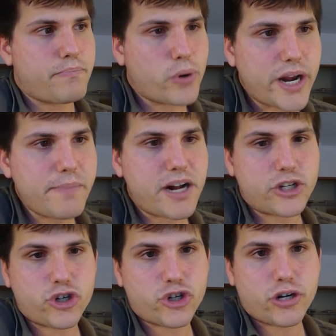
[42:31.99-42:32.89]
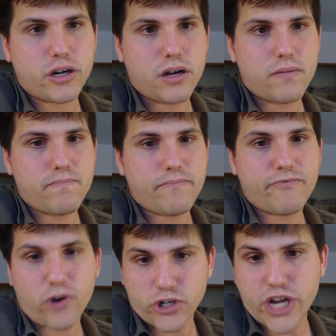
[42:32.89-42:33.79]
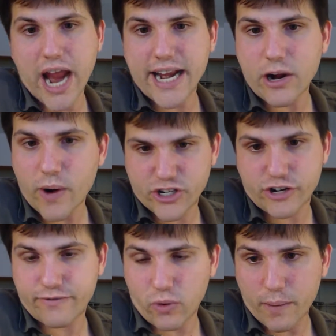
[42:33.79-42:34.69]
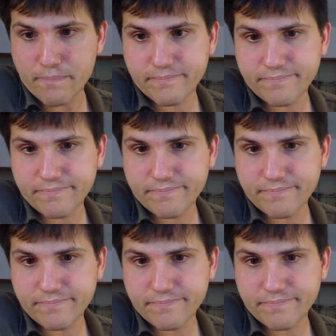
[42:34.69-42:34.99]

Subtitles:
pretty much first aid in question form.